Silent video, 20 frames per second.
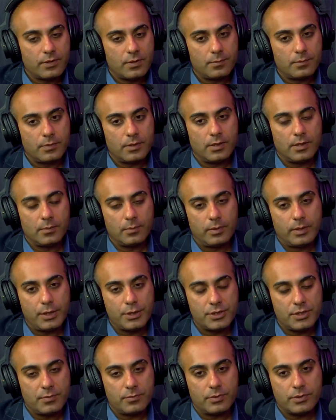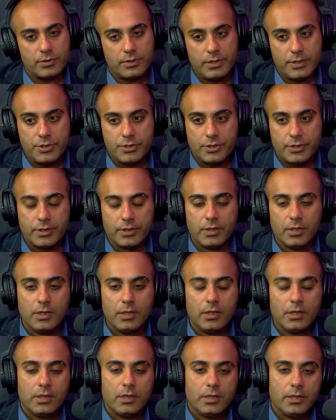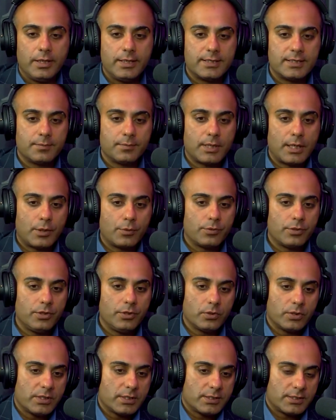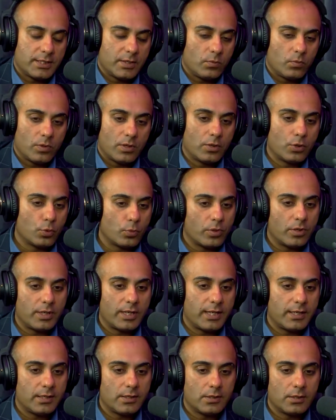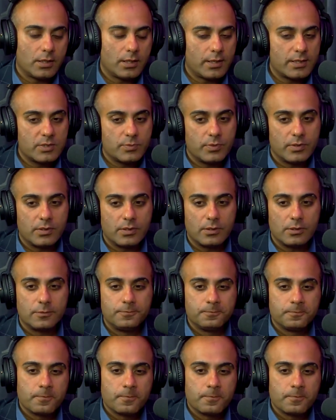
an ablation procedure is about, as I said, one overnight in the hospital.